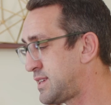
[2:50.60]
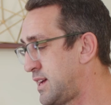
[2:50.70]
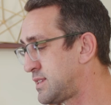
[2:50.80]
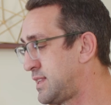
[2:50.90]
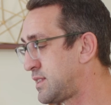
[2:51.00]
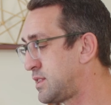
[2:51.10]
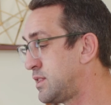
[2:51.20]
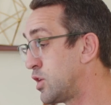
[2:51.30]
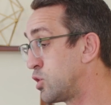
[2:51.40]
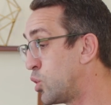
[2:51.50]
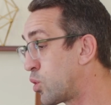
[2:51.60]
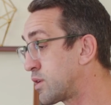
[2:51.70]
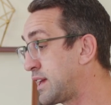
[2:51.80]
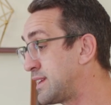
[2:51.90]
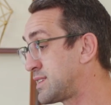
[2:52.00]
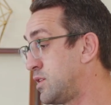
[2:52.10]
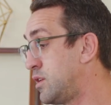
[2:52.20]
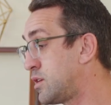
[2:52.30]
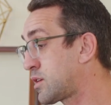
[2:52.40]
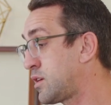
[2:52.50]
says that the Lord, he doesn't
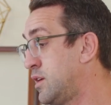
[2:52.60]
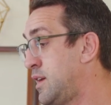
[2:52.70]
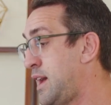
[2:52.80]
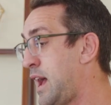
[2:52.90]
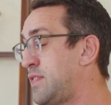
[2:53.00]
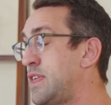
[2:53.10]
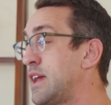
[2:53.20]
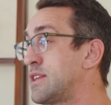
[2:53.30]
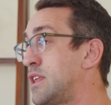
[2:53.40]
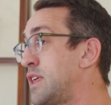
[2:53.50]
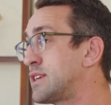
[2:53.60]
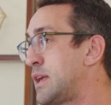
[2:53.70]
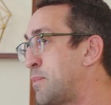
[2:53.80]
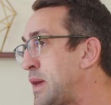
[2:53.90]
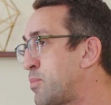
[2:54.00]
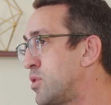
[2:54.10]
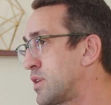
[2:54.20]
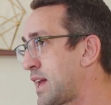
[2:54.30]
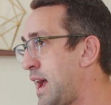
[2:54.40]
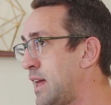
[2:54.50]
look at the things that people
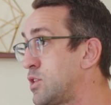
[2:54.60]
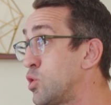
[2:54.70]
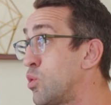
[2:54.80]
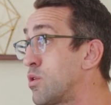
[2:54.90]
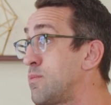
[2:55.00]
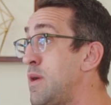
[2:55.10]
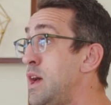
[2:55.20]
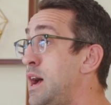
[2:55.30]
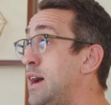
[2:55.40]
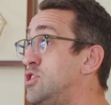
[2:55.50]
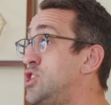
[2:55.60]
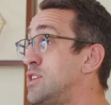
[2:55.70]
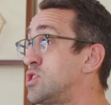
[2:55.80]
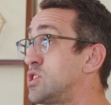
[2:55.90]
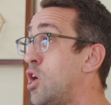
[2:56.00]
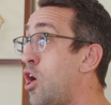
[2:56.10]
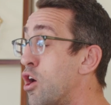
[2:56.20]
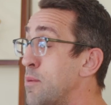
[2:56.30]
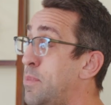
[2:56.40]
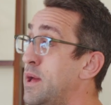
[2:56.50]
look at. The Lord judges the
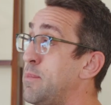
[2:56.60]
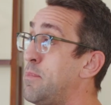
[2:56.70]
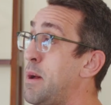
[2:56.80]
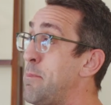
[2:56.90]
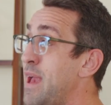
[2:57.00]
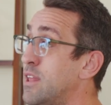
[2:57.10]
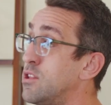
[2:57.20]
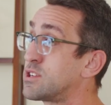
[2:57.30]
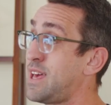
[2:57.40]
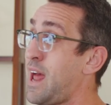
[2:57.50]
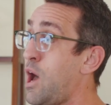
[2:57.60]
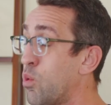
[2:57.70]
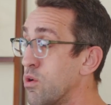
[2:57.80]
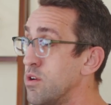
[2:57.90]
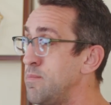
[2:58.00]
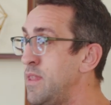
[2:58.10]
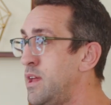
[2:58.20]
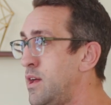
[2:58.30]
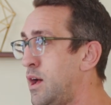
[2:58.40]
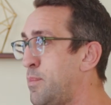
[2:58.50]
heart, but man looks at outward
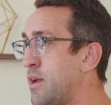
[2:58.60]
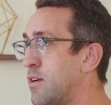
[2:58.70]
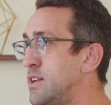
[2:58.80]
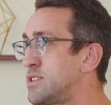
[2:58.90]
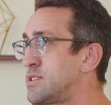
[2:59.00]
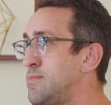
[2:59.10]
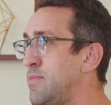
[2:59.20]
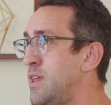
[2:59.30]
appearance.